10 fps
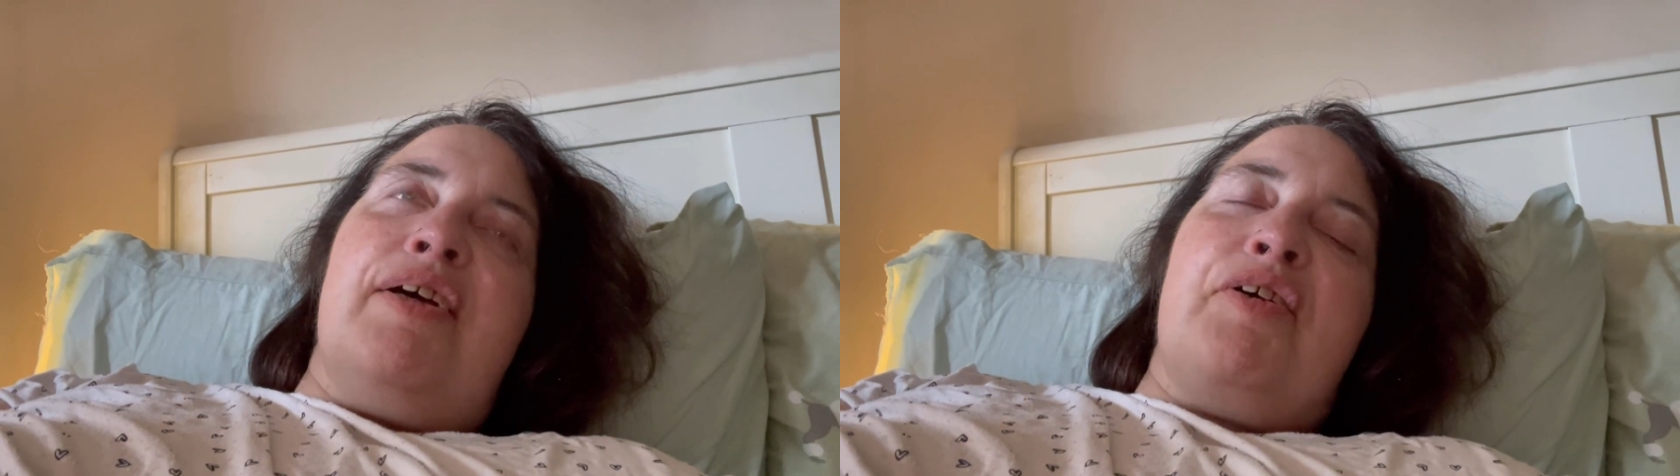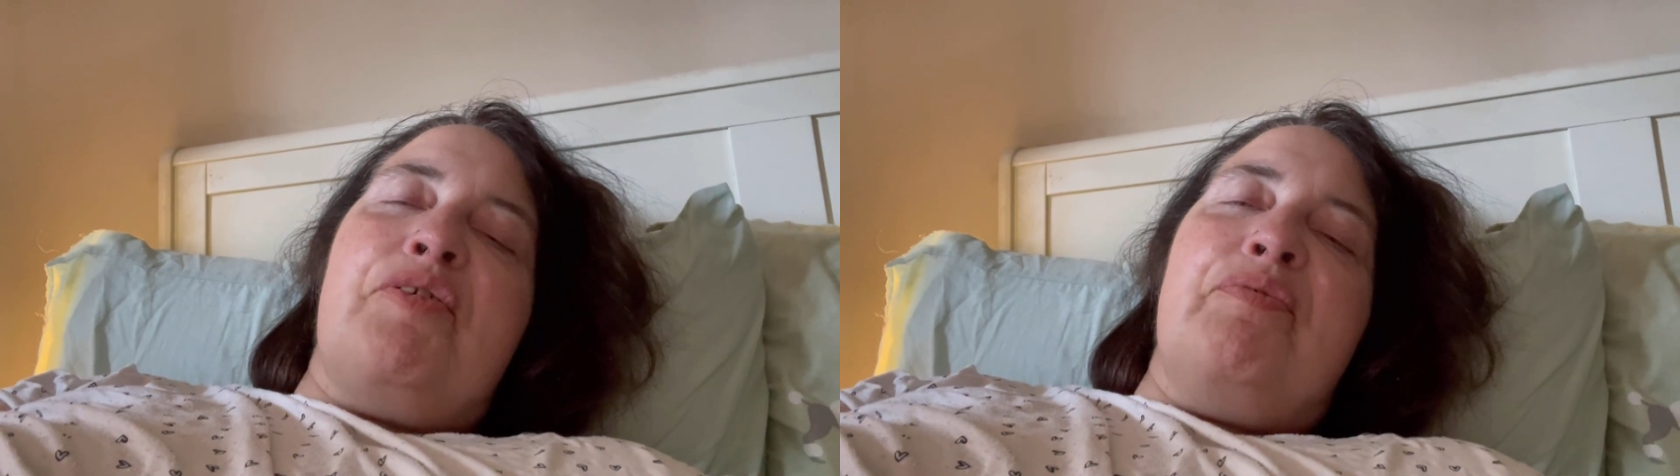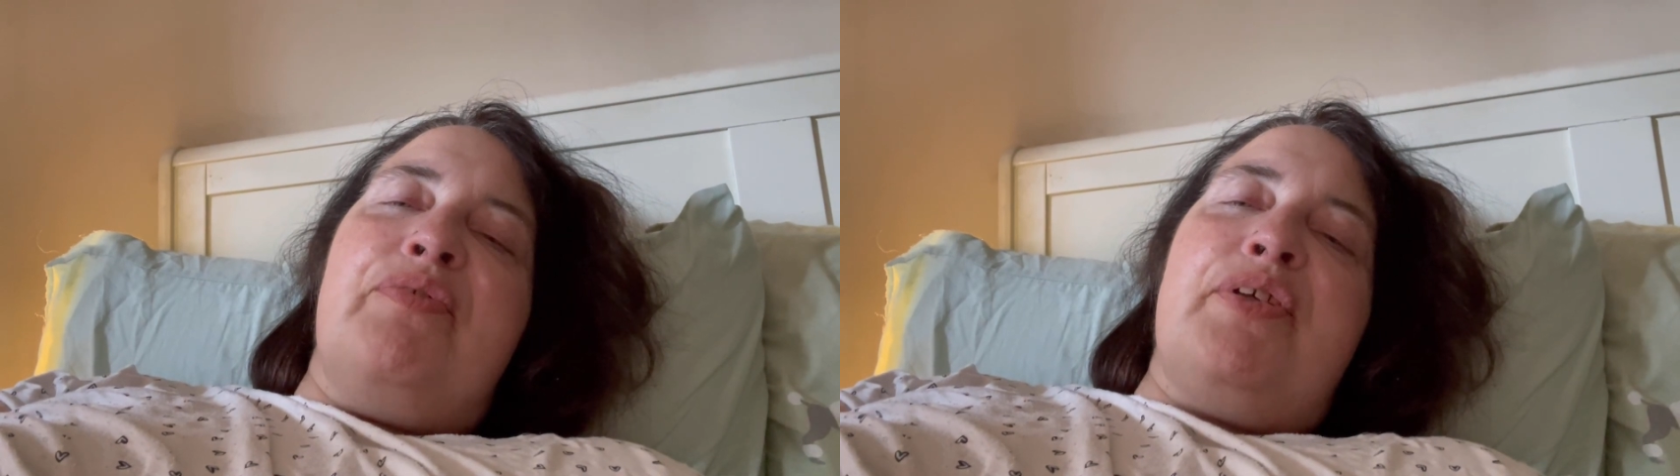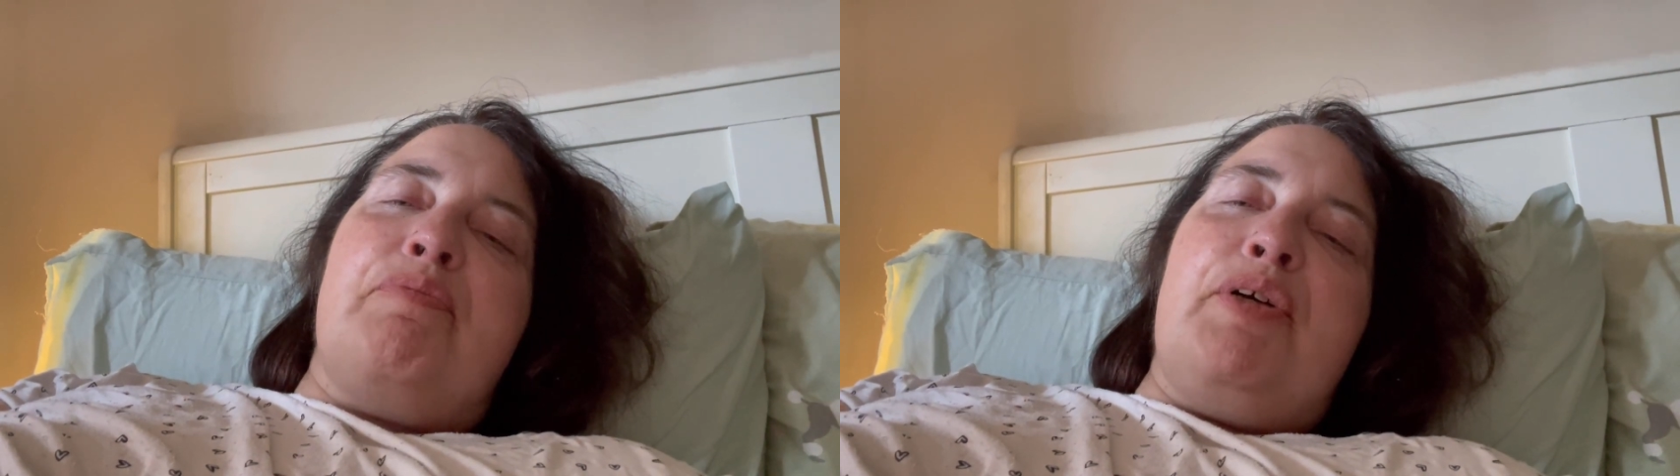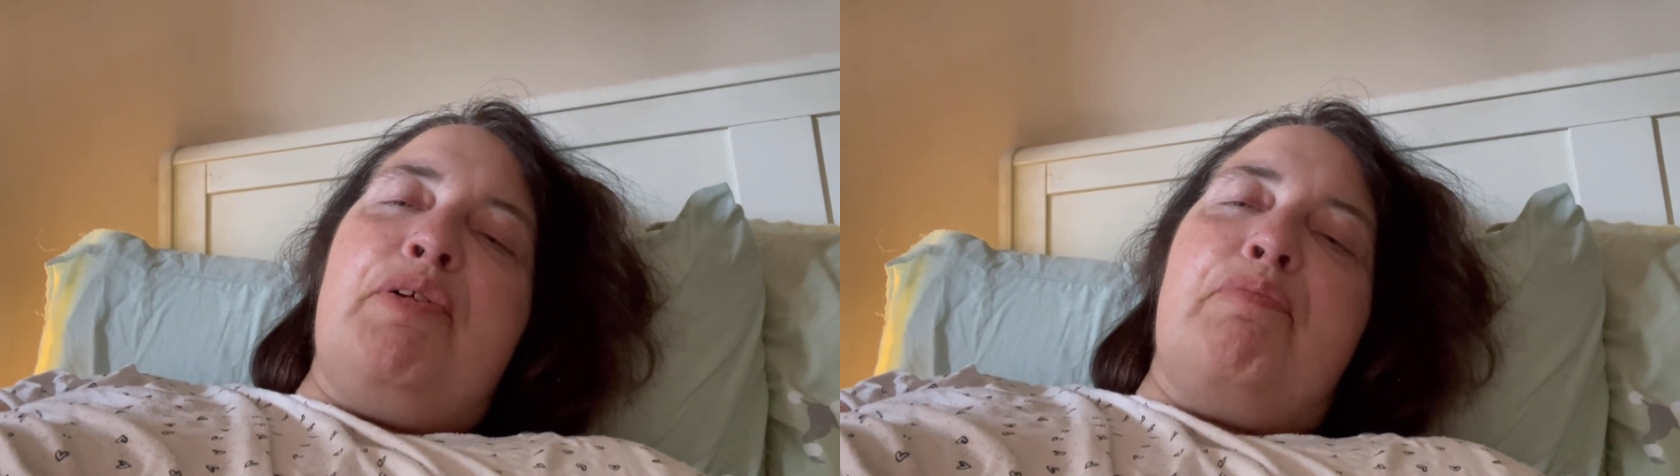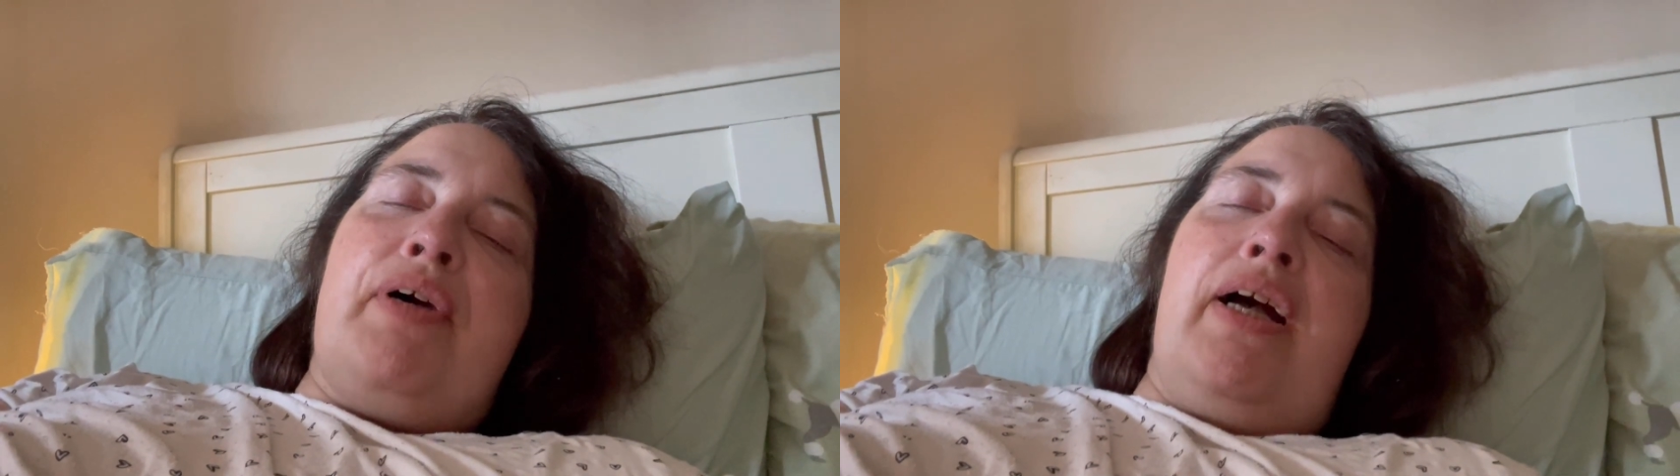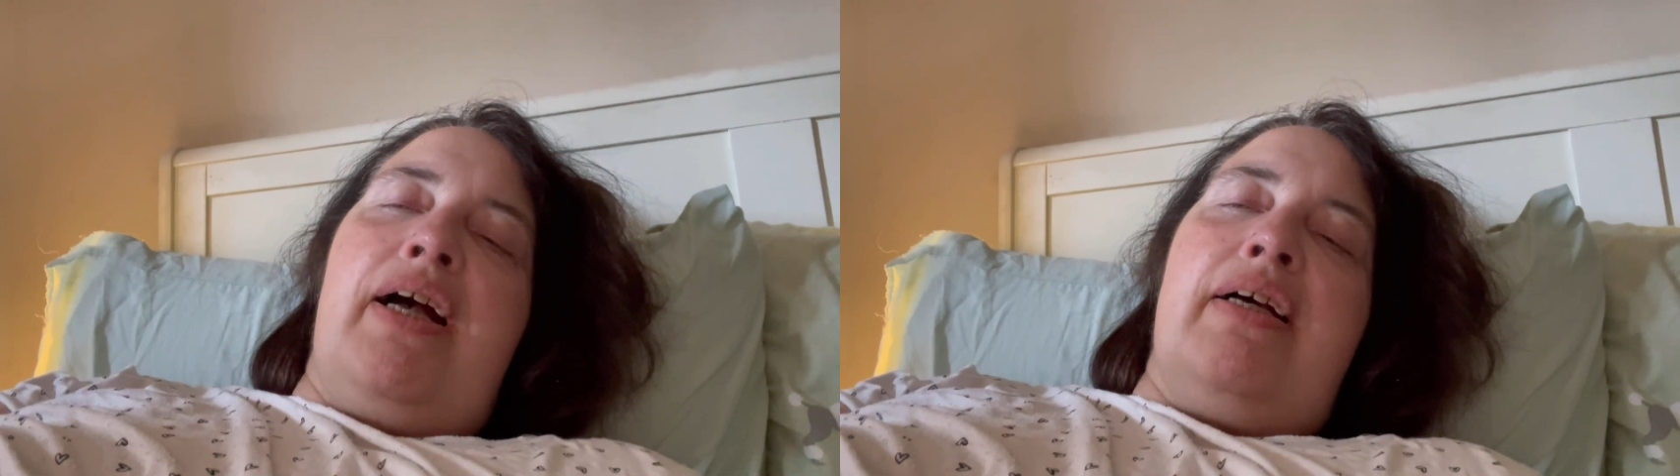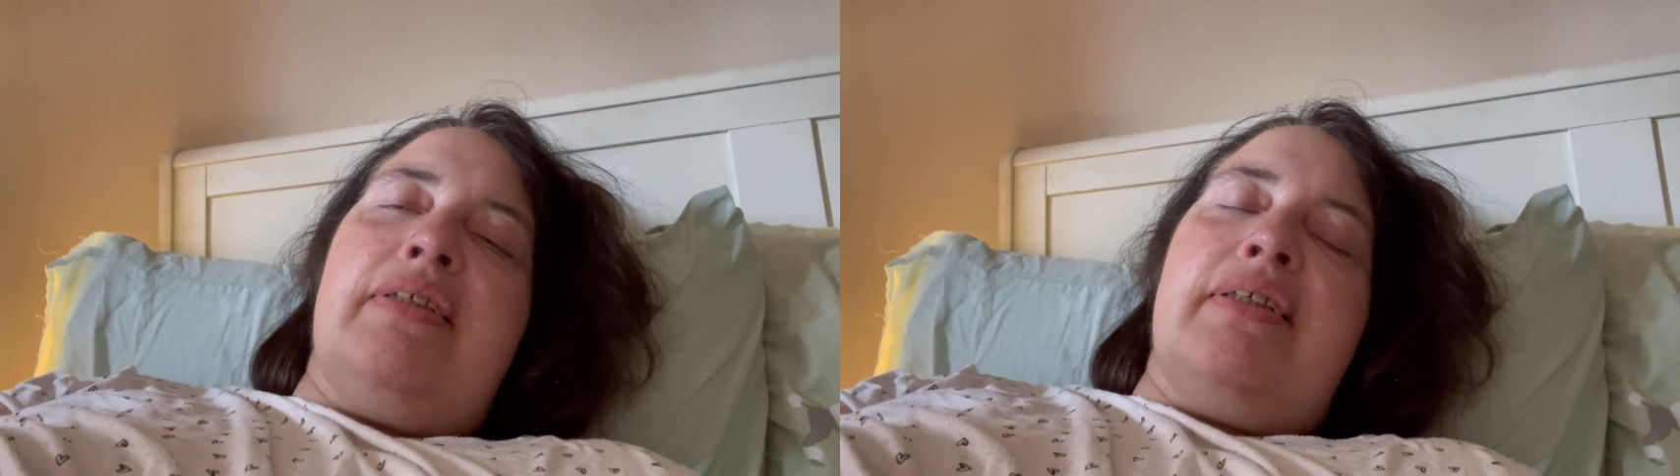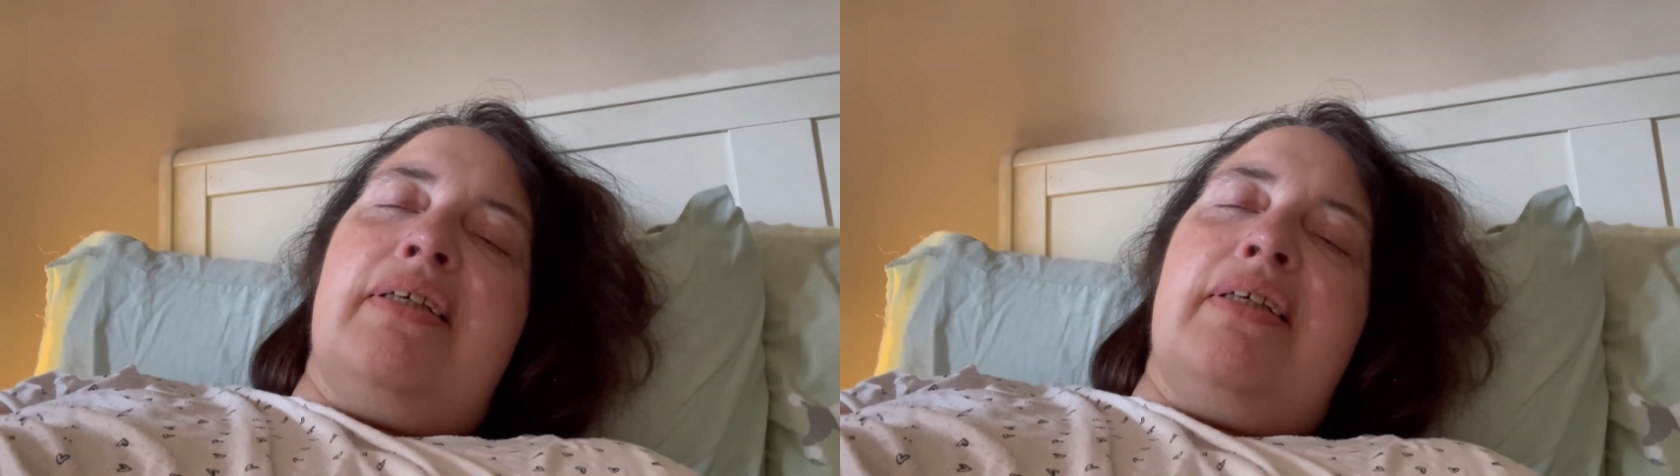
comfortable bed.